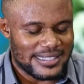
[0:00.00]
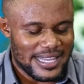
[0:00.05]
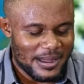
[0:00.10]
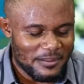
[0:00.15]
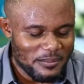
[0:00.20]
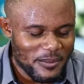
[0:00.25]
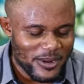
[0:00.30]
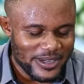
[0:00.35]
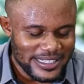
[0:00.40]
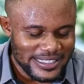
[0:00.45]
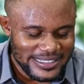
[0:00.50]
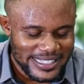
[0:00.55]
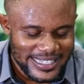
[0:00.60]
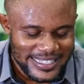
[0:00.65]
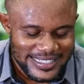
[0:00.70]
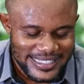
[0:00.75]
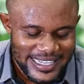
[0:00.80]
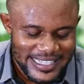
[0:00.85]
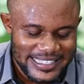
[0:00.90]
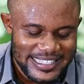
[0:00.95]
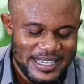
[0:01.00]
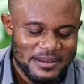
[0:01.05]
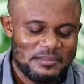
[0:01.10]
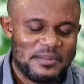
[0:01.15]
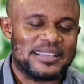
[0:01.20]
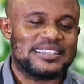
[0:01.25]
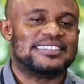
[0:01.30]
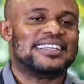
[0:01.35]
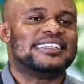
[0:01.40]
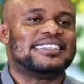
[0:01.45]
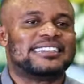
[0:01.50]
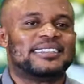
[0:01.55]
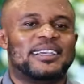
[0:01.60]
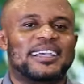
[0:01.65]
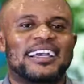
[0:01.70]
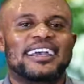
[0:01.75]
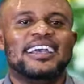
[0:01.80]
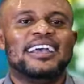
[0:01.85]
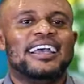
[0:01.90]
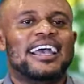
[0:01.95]
Somebody just sent a message
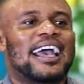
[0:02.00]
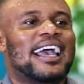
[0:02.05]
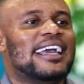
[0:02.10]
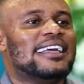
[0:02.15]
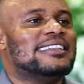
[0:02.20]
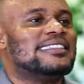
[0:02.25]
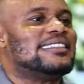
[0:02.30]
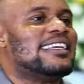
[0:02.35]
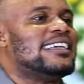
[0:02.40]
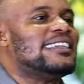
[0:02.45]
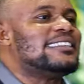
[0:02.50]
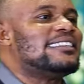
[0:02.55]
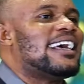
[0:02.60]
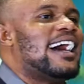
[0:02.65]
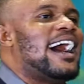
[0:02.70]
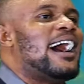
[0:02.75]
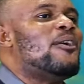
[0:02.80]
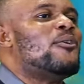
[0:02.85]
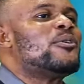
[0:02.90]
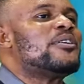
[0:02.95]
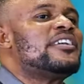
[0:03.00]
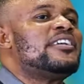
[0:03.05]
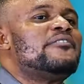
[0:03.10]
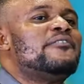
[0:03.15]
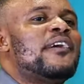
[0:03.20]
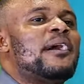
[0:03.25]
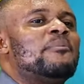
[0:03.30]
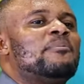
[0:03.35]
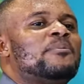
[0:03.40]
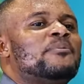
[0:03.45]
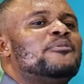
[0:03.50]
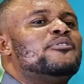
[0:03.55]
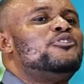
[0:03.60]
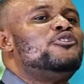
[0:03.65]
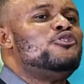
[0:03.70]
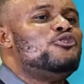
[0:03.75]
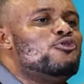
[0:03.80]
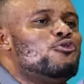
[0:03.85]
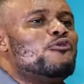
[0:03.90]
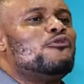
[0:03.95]
and says, I'll give
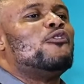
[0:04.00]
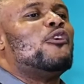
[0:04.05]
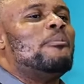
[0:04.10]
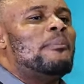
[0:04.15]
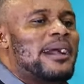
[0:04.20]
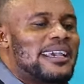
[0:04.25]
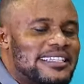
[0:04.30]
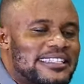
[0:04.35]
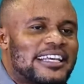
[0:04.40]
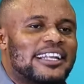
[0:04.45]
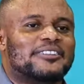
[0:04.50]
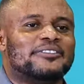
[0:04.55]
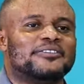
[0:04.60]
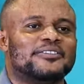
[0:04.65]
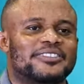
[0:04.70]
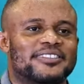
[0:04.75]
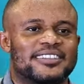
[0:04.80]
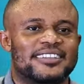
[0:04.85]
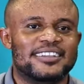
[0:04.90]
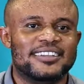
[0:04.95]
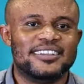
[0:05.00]
up you for myself.